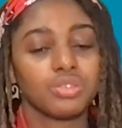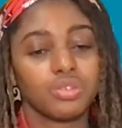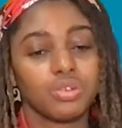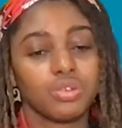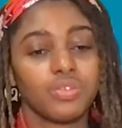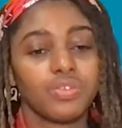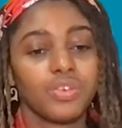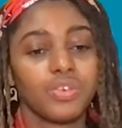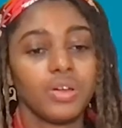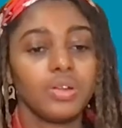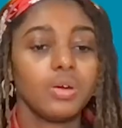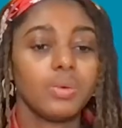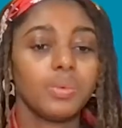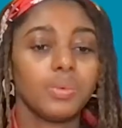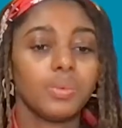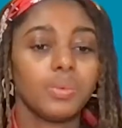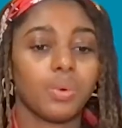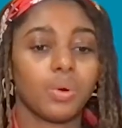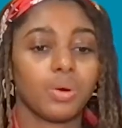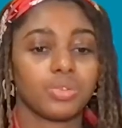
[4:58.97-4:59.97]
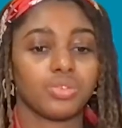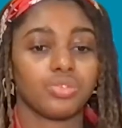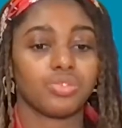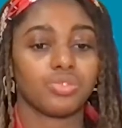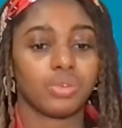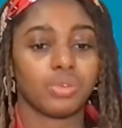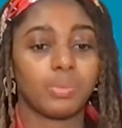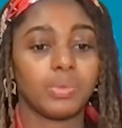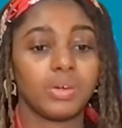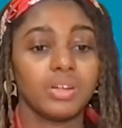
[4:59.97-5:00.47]
to avoid open water
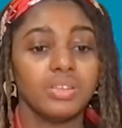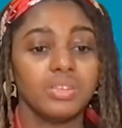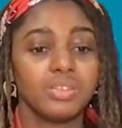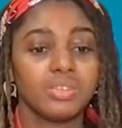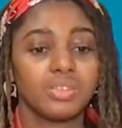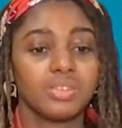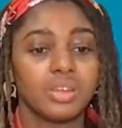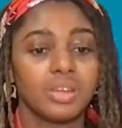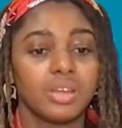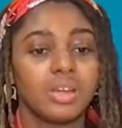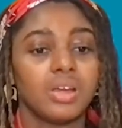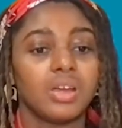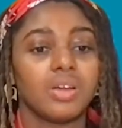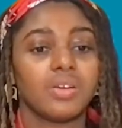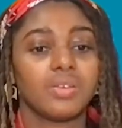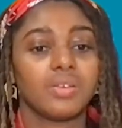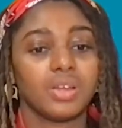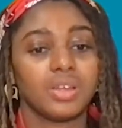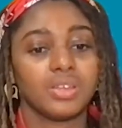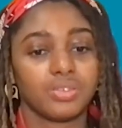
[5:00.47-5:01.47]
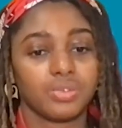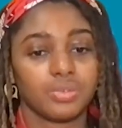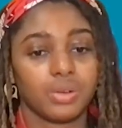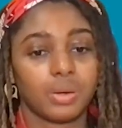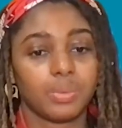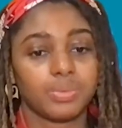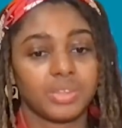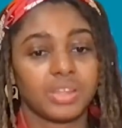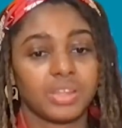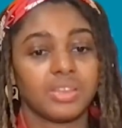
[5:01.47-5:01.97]
swimmers
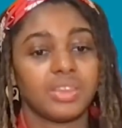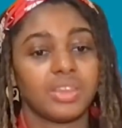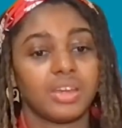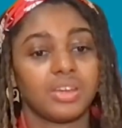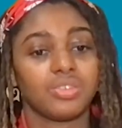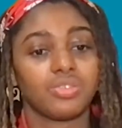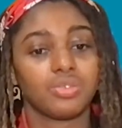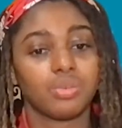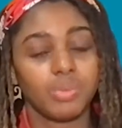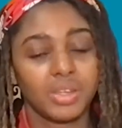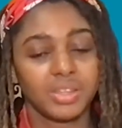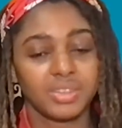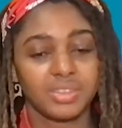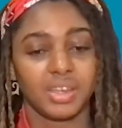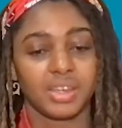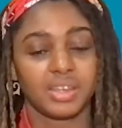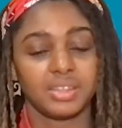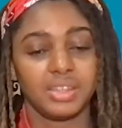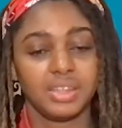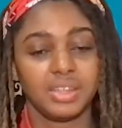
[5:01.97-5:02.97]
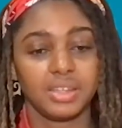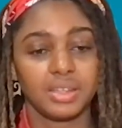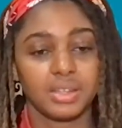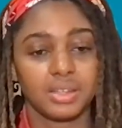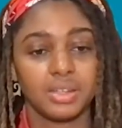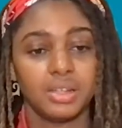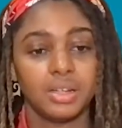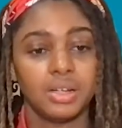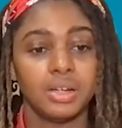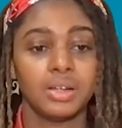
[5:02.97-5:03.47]
interrupting their swimming technique
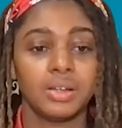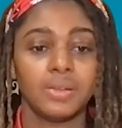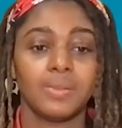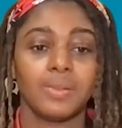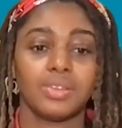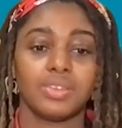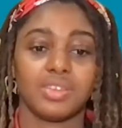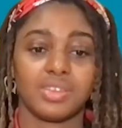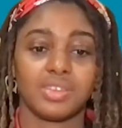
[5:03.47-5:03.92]
to